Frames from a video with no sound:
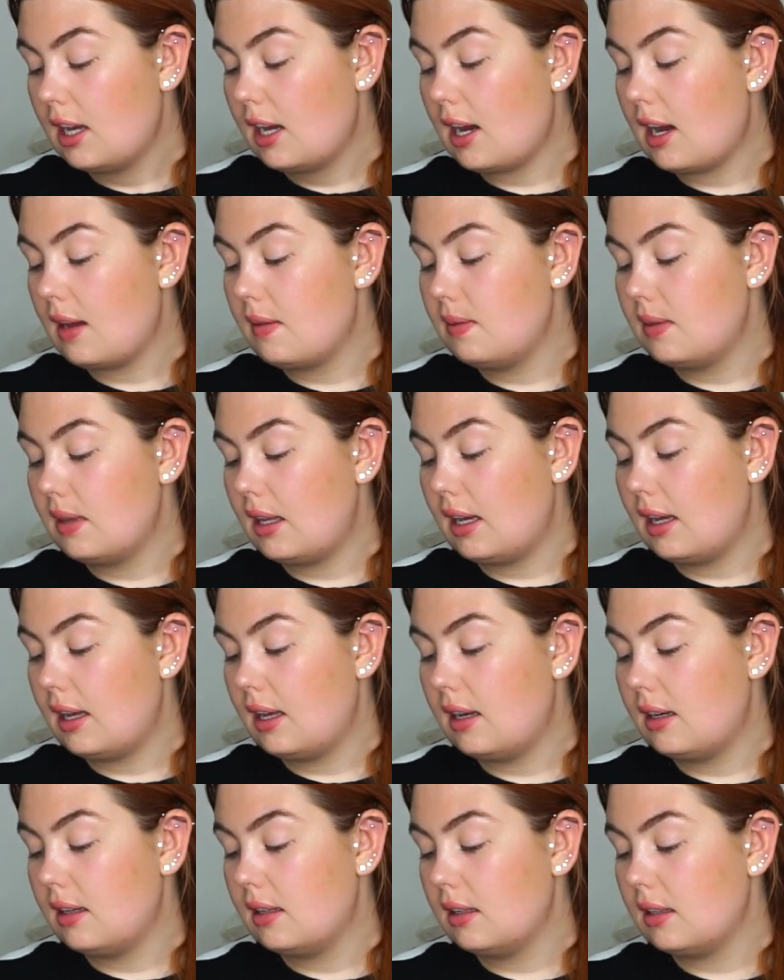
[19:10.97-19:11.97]
And
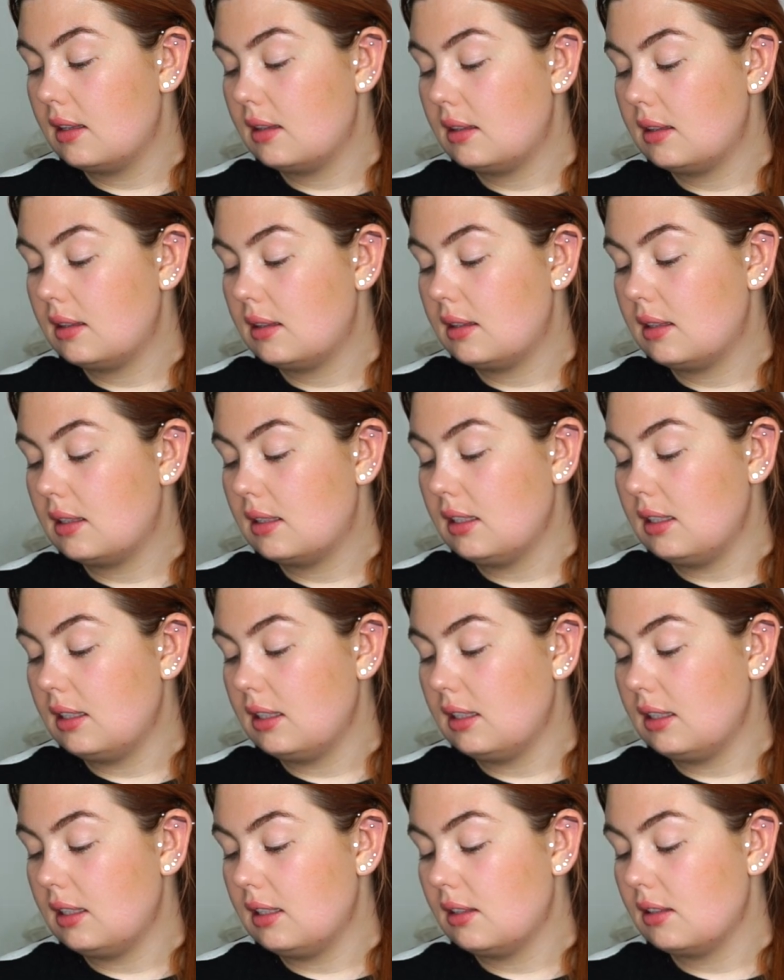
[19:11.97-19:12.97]
then
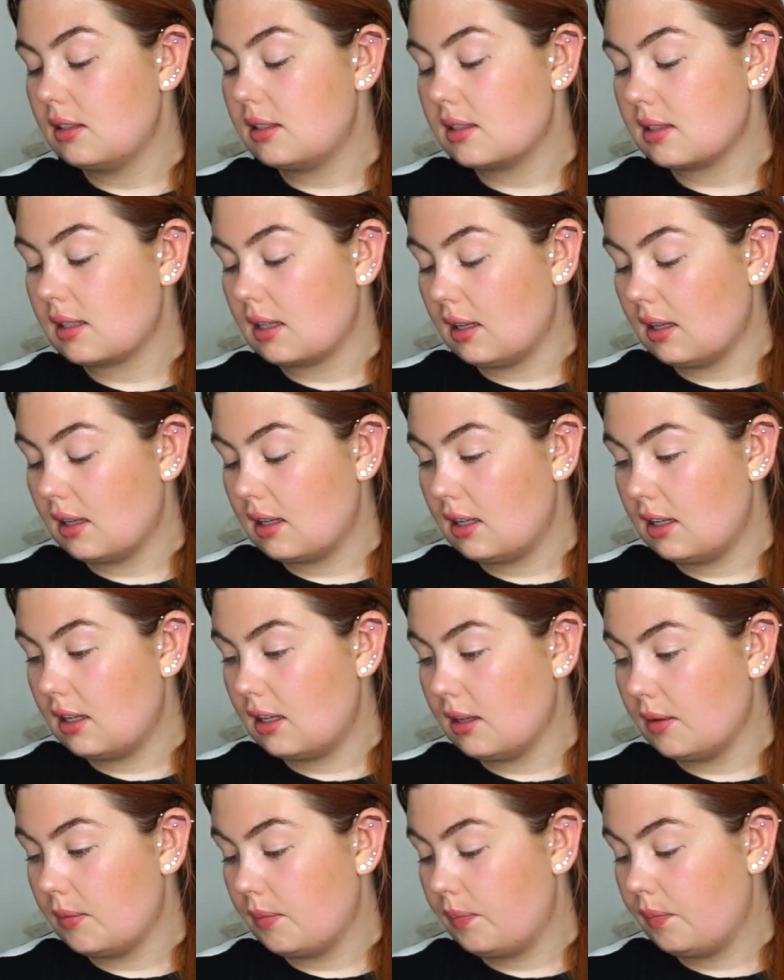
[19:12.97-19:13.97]
the
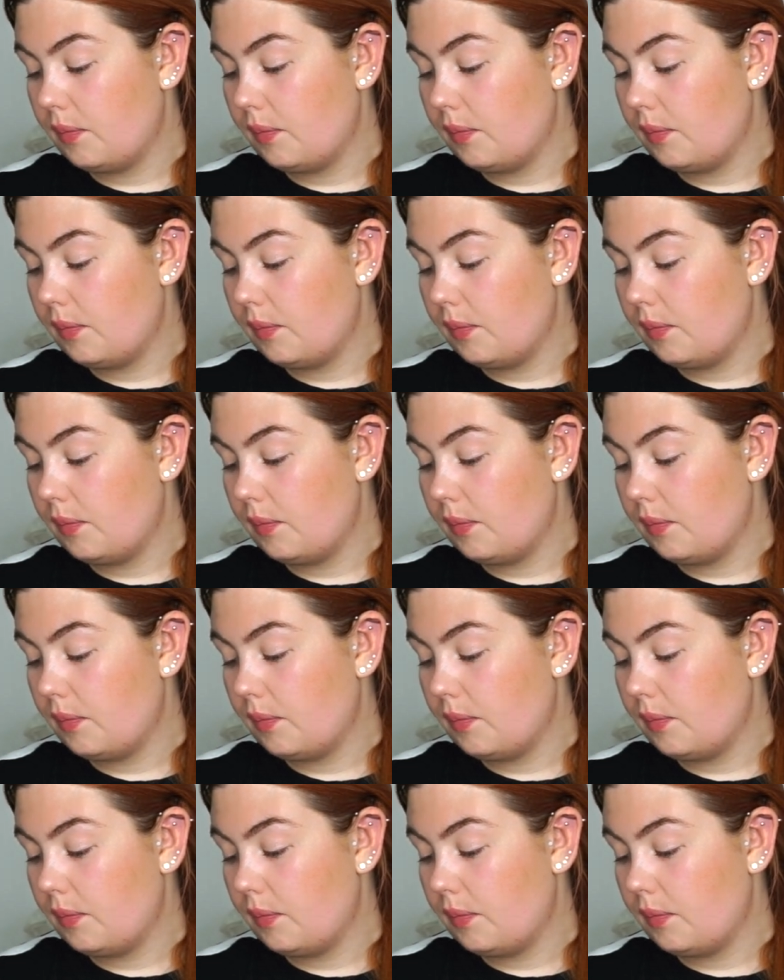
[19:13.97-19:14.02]
skincare,